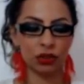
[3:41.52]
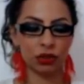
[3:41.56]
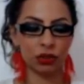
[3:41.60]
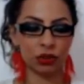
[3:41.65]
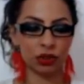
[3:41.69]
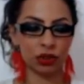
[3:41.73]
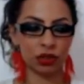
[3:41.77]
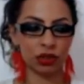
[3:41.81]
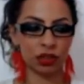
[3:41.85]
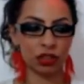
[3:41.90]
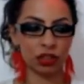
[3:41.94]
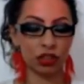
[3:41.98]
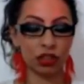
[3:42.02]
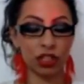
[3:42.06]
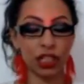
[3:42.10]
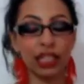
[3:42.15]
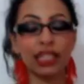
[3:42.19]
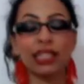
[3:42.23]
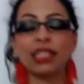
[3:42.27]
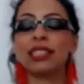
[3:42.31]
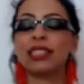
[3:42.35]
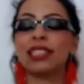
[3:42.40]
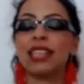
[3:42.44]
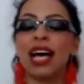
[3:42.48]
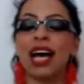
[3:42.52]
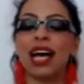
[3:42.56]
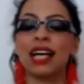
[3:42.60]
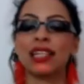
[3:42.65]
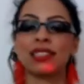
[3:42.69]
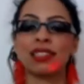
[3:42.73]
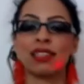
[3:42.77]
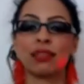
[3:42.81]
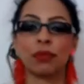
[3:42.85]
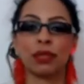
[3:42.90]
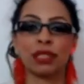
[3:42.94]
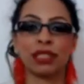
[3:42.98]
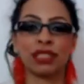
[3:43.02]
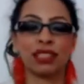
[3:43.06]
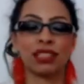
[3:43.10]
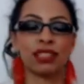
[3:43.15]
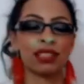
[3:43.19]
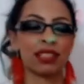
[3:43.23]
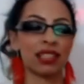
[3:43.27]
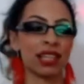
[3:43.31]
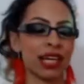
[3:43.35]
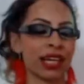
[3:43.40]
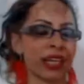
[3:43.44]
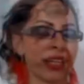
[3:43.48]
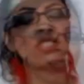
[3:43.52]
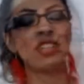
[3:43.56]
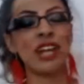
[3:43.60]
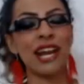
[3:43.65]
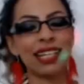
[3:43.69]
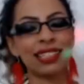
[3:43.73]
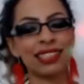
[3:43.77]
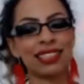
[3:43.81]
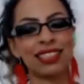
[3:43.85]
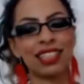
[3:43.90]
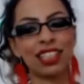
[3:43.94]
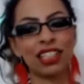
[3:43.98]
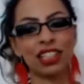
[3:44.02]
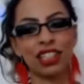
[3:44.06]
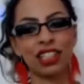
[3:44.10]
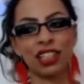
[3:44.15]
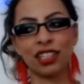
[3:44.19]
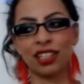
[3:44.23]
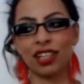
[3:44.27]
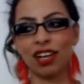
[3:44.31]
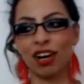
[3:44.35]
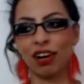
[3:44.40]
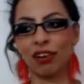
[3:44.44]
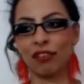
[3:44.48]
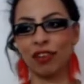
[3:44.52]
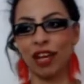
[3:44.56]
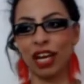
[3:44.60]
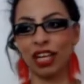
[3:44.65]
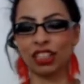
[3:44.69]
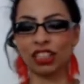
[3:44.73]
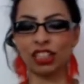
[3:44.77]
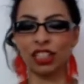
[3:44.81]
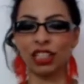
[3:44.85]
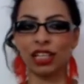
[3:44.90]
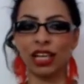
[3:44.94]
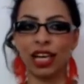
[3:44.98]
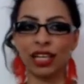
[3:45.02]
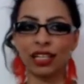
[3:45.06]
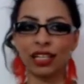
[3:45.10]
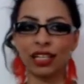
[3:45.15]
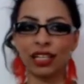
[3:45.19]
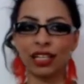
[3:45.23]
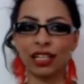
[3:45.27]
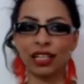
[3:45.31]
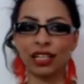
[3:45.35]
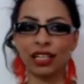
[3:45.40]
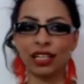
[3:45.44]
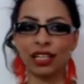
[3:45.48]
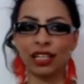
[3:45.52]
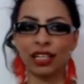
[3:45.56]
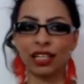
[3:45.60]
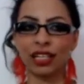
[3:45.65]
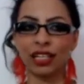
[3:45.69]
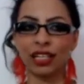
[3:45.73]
to treat it as a business. The transition of actually like,